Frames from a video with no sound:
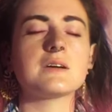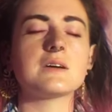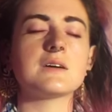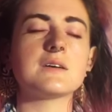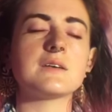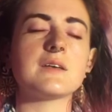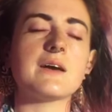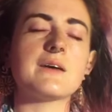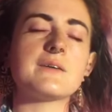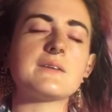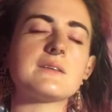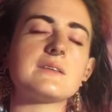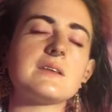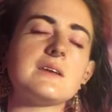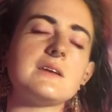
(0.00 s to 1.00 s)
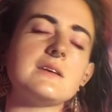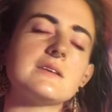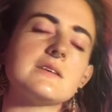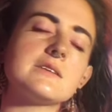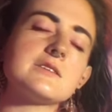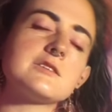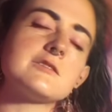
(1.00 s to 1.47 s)
allowing the
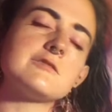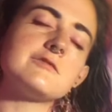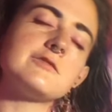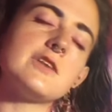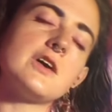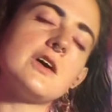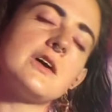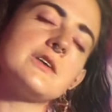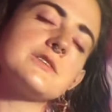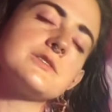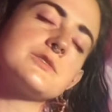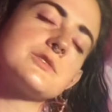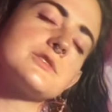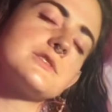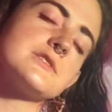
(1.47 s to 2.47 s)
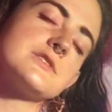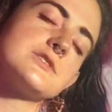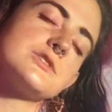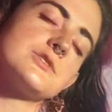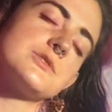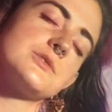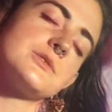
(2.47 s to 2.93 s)
ear to fall towards the
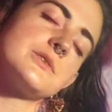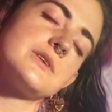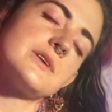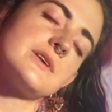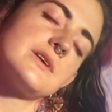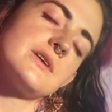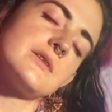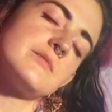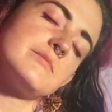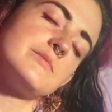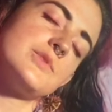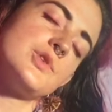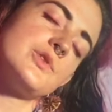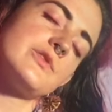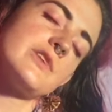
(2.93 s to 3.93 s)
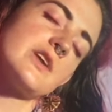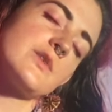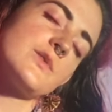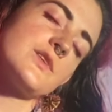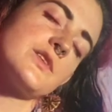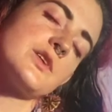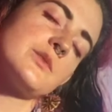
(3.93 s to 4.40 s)
shoulder, moving
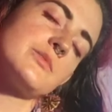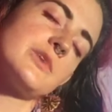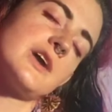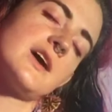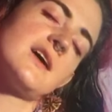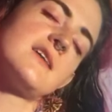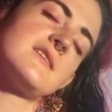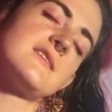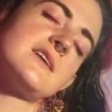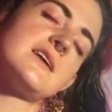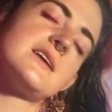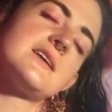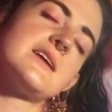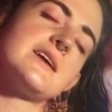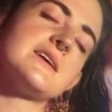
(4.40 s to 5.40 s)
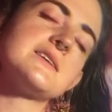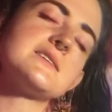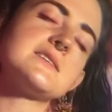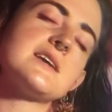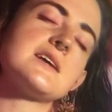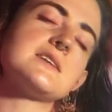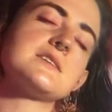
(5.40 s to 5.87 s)
with your breath. Inhale,
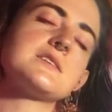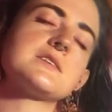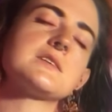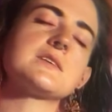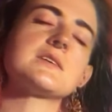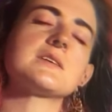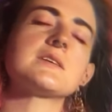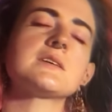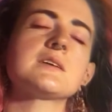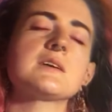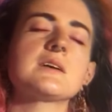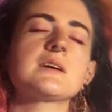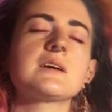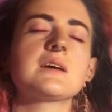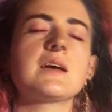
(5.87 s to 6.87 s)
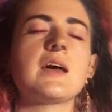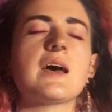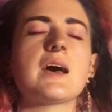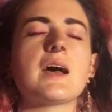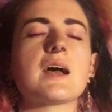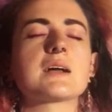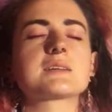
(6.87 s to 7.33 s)
center.
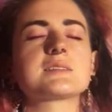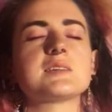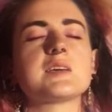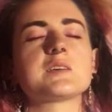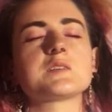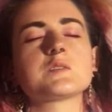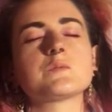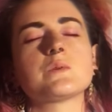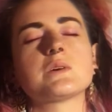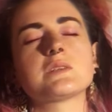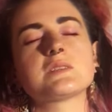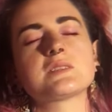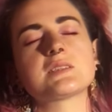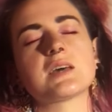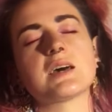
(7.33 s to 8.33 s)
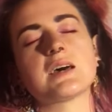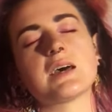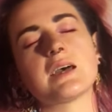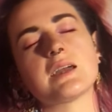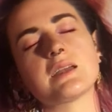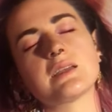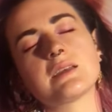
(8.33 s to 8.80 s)
Exhale to one
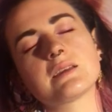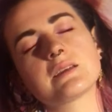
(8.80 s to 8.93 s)
side.